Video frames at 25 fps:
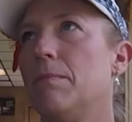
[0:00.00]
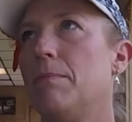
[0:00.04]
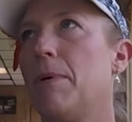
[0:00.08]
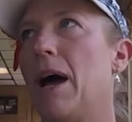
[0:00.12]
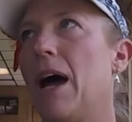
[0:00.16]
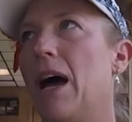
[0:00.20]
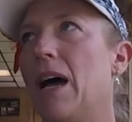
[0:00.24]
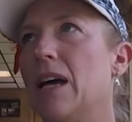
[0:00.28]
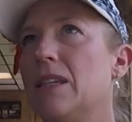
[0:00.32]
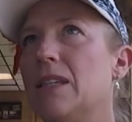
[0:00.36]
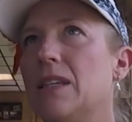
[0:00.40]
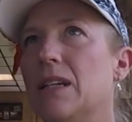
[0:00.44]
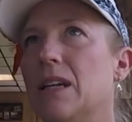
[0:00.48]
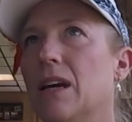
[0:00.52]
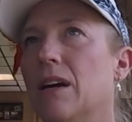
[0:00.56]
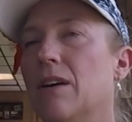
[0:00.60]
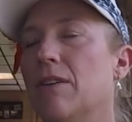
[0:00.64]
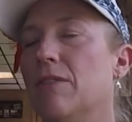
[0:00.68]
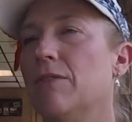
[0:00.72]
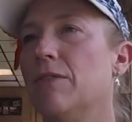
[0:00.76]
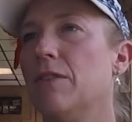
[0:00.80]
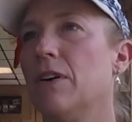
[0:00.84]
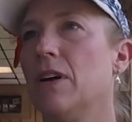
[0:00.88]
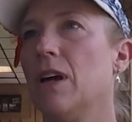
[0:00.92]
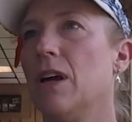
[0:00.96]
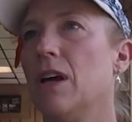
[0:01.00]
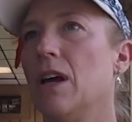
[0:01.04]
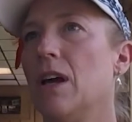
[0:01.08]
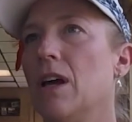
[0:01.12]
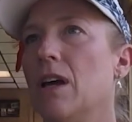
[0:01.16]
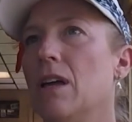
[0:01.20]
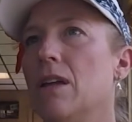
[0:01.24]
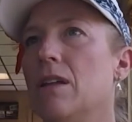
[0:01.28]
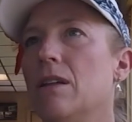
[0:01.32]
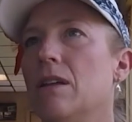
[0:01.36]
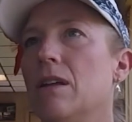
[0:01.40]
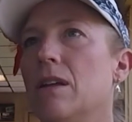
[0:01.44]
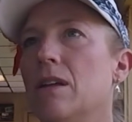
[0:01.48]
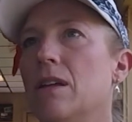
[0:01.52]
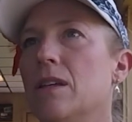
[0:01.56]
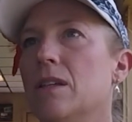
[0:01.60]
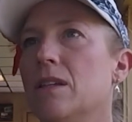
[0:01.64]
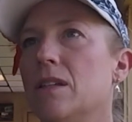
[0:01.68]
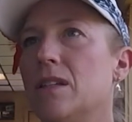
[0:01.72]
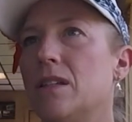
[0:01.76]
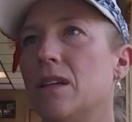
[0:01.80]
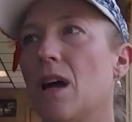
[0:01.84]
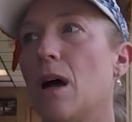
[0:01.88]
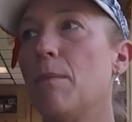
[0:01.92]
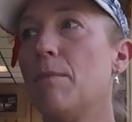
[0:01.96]
positive.
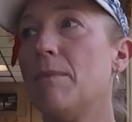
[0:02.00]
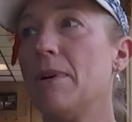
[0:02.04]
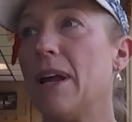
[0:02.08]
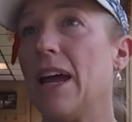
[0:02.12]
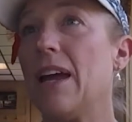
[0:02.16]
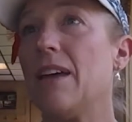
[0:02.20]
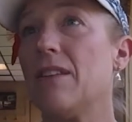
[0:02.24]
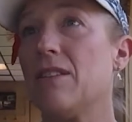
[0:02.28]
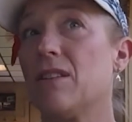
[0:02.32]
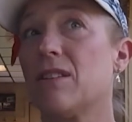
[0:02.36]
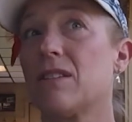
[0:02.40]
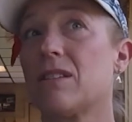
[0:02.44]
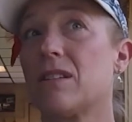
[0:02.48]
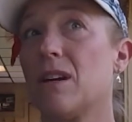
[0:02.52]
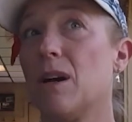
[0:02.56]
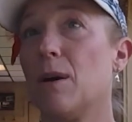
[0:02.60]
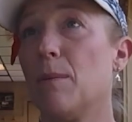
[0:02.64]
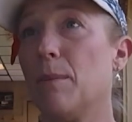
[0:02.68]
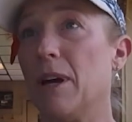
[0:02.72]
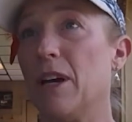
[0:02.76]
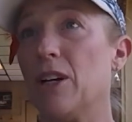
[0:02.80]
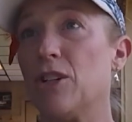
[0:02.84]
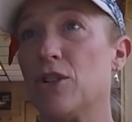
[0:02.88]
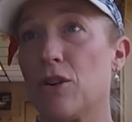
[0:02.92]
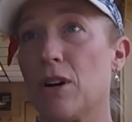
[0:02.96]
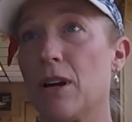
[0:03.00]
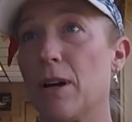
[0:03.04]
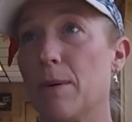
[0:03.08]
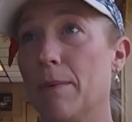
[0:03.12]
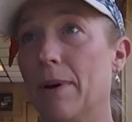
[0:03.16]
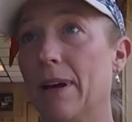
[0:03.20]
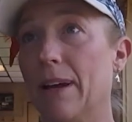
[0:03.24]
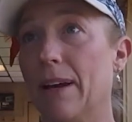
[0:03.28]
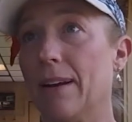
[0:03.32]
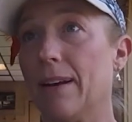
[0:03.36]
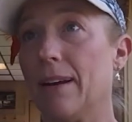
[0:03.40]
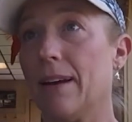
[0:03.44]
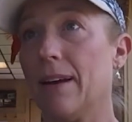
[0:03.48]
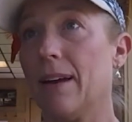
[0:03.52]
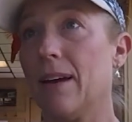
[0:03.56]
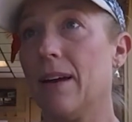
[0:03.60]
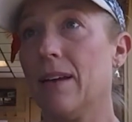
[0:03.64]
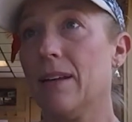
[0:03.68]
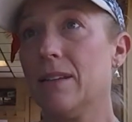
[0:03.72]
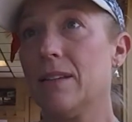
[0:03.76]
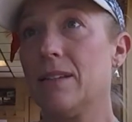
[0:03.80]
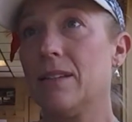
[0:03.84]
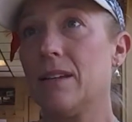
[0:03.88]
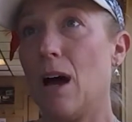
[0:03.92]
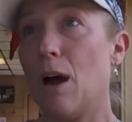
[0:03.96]
Someday there's going to be a
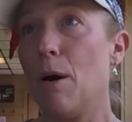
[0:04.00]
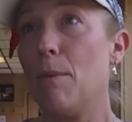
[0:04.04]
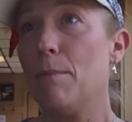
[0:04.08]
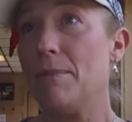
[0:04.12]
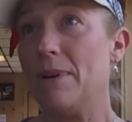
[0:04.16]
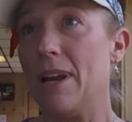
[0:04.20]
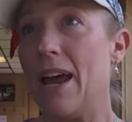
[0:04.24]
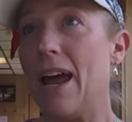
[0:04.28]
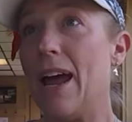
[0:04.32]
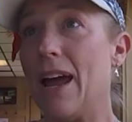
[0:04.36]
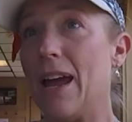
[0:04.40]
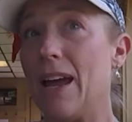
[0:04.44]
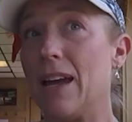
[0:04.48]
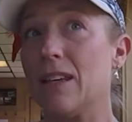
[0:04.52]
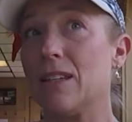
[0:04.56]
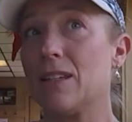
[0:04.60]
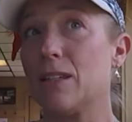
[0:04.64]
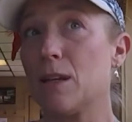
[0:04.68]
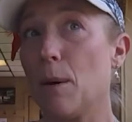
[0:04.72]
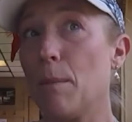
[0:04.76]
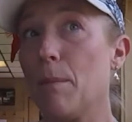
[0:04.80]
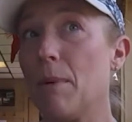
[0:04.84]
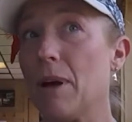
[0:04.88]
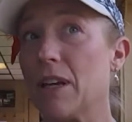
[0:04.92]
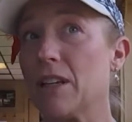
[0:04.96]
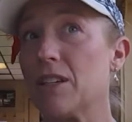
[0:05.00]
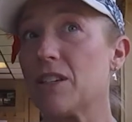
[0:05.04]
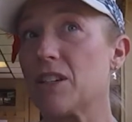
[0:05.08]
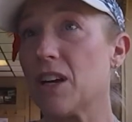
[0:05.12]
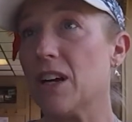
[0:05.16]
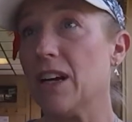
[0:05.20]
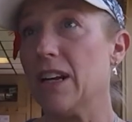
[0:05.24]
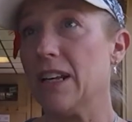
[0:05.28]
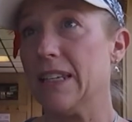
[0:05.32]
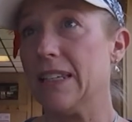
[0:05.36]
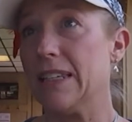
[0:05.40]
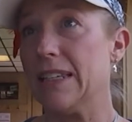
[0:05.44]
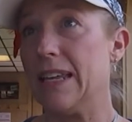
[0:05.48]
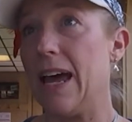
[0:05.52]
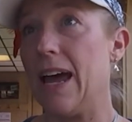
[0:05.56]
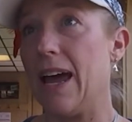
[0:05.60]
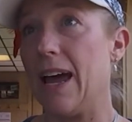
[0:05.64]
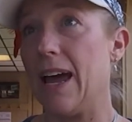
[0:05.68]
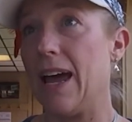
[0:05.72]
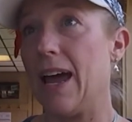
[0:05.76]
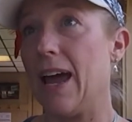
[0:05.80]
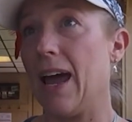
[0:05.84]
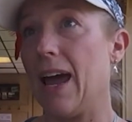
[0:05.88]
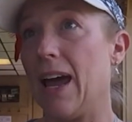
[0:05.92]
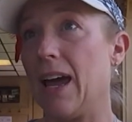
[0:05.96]
treatment. Someday somebody's going to
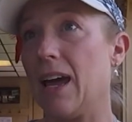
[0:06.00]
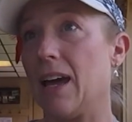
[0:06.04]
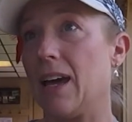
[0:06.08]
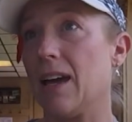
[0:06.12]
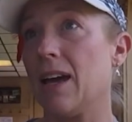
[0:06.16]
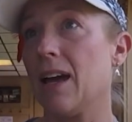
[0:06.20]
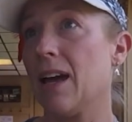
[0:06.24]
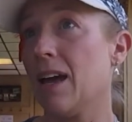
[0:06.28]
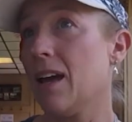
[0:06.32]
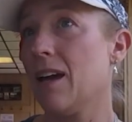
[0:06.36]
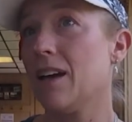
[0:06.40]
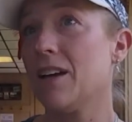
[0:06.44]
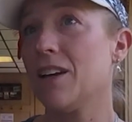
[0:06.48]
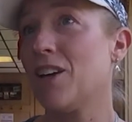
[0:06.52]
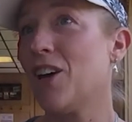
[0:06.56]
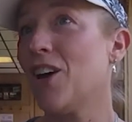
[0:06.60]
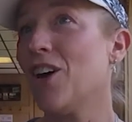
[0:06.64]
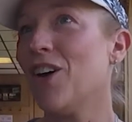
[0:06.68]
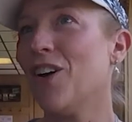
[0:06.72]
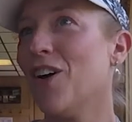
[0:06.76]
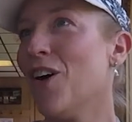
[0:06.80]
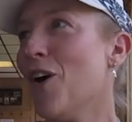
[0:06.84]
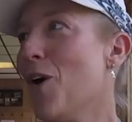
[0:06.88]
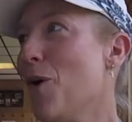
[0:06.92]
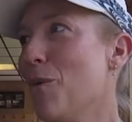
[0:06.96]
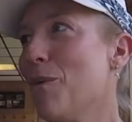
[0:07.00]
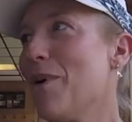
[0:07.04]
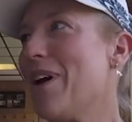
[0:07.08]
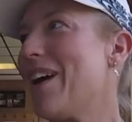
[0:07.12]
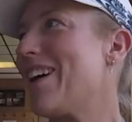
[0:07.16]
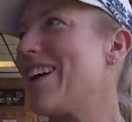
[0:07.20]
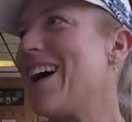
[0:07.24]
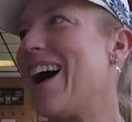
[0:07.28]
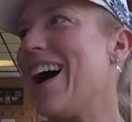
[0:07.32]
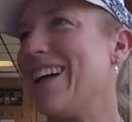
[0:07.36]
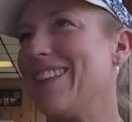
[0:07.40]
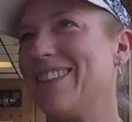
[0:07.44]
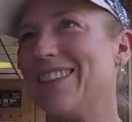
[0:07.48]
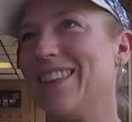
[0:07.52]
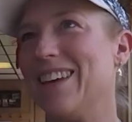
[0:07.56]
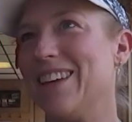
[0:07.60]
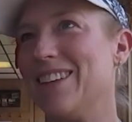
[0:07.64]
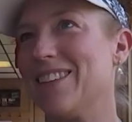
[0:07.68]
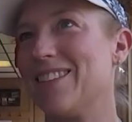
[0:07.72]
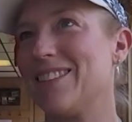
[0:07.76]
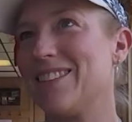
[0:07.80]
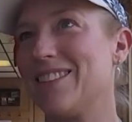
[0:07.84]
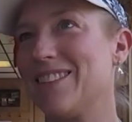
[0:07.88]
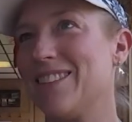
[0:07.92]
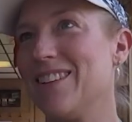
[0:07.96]
say, hey, we got
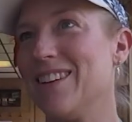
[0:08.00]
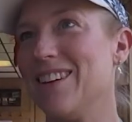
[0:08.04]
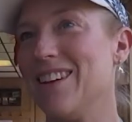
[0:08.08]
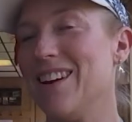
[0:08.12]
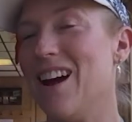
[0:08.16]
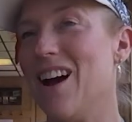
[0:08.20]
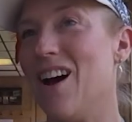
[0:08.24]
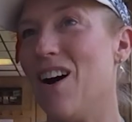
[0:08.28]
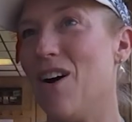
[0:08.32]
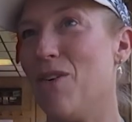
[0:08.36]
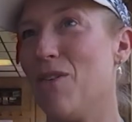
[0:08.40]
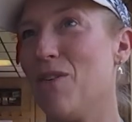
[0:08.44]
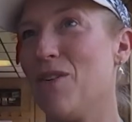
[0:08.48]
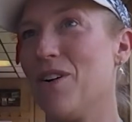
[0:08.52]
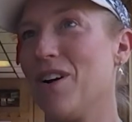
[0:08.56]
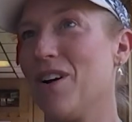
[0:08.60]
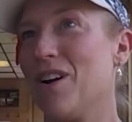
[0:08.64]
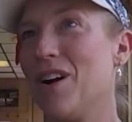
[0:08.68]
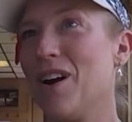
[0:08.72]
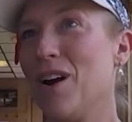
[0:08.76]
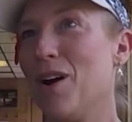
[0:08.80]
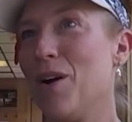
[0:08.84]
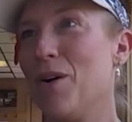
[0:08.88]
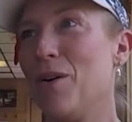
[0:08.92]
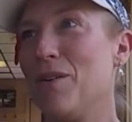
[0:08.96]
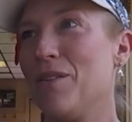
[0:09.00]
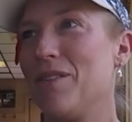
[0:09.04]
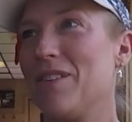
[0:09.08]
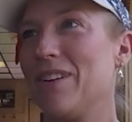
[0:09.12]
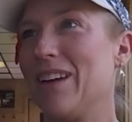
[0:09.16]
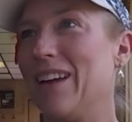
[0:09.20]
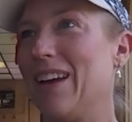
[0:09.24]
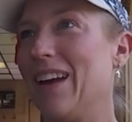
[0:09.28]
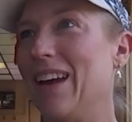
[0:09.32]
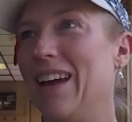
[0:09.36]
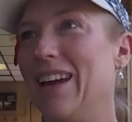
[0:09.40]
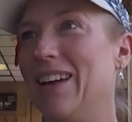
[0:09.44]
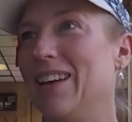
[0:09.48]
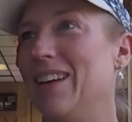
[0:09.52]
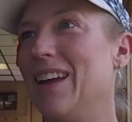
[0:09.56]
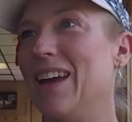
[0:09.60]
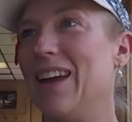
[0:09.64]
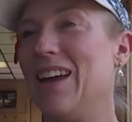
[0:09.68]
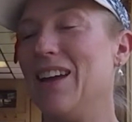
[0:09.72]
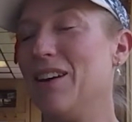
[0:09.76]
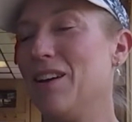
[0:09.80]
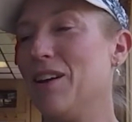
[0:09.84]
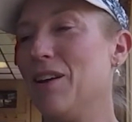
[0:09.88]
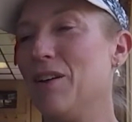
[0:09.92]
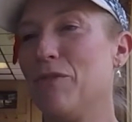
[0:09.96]
this,
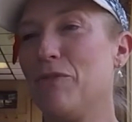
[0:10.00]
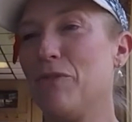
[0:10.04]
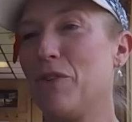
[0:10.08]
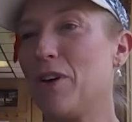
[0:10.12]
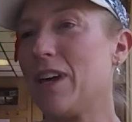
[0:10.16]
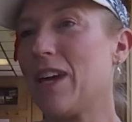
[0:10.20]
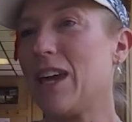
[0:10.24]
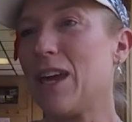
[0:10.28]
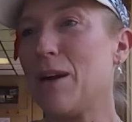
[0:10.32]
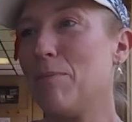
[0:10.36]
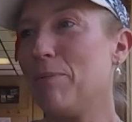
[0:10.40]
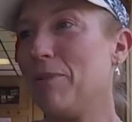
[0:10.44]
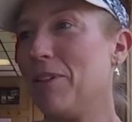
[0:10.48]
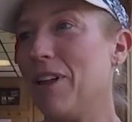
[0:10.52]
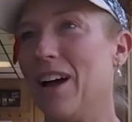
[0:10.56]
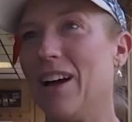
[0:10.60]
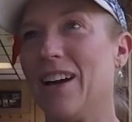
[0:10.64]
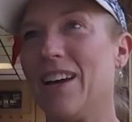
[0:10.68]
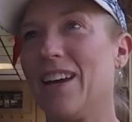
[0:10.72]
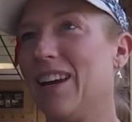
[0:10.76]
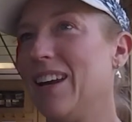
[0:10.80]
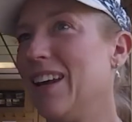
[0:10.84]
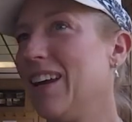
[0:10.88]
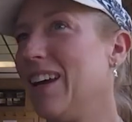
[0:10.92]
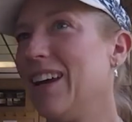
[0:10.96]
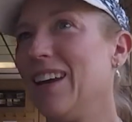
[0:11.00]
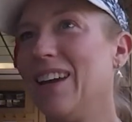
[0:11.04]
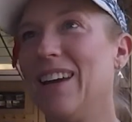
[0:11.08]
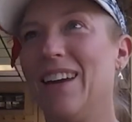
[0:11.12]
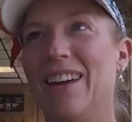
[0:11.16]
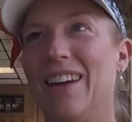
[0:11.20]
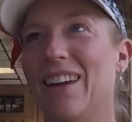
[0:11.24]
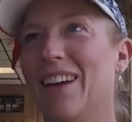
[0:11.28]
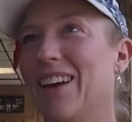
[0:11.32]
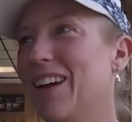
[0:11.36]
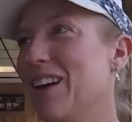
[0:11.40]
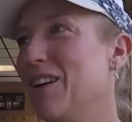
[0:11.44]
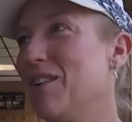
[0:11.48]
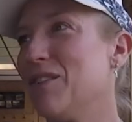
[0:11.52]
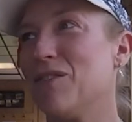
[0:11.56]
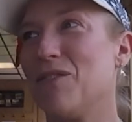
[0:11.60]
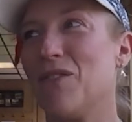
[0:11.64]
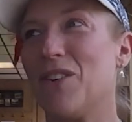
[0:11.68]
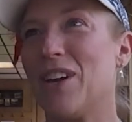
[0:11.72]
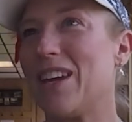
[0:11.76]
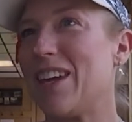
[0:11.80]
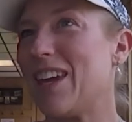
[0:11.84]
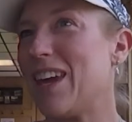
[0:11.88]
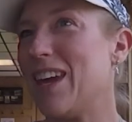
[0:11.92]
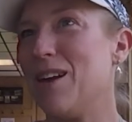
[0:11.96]
and if we keep plugging it and
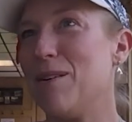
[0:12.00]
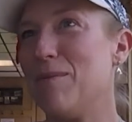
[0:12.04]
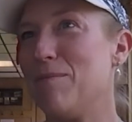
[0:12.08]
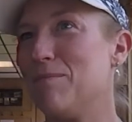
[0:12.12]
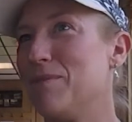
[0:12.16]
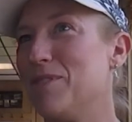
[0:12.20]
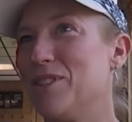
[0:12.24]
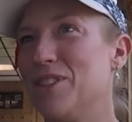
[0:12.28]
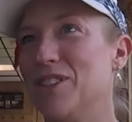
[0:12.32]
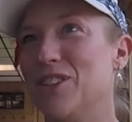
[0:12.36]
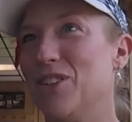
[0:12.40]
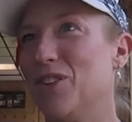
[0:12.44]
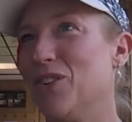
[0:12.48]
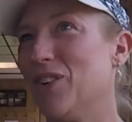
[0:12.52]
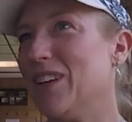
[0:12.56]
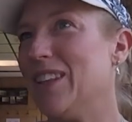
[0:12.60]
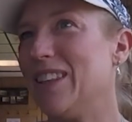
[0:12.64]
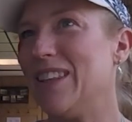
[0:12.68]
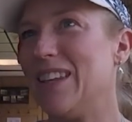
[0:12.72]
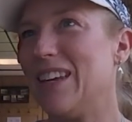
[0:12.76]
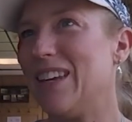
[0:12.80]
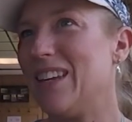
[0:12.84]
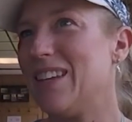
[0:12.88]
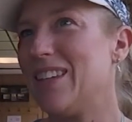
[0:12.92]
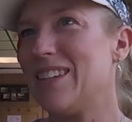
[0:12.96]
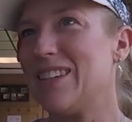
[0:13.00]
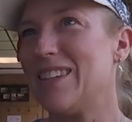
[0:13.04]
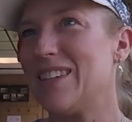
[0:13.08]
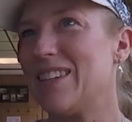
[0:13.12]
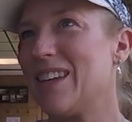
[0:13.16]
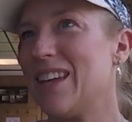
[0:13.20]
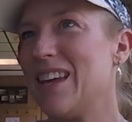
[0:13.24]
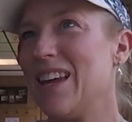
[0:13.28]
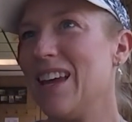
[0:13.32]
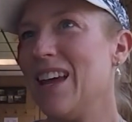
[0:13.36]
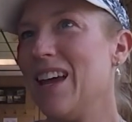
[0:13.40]
we keep doing this,